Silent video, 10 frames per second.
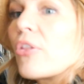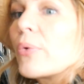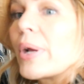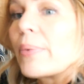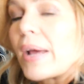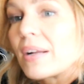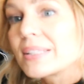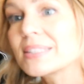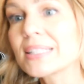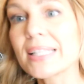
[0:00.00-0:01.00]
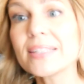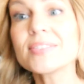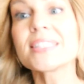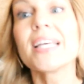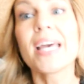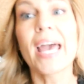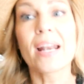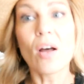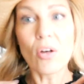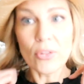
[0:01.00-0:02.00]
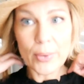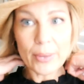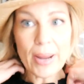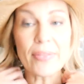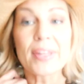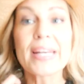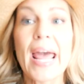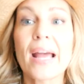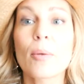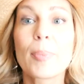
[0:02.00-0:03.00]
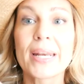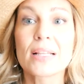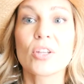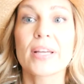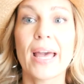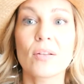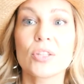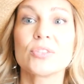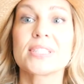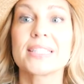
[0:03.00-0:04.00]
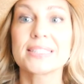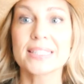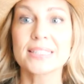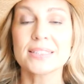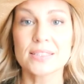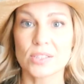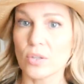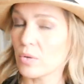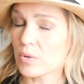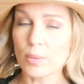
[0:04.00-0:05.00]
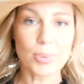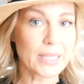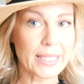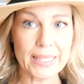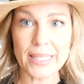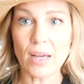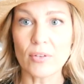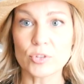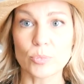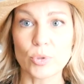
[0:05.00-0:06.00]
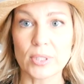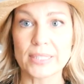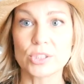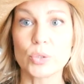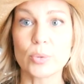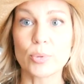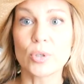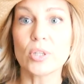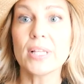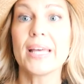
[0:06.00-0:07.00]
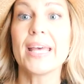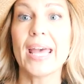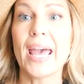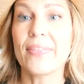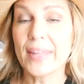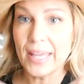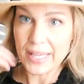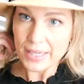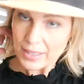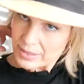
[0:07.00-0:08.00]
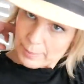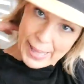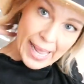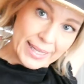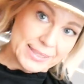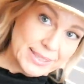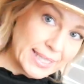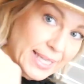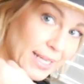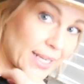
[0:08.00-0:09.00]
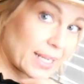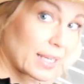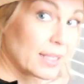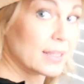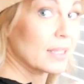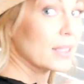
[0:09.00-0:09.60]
the way around on the sleeves and all the way around the neck. But look how loose this is. So completely comfortable and doable. And then the back is again, the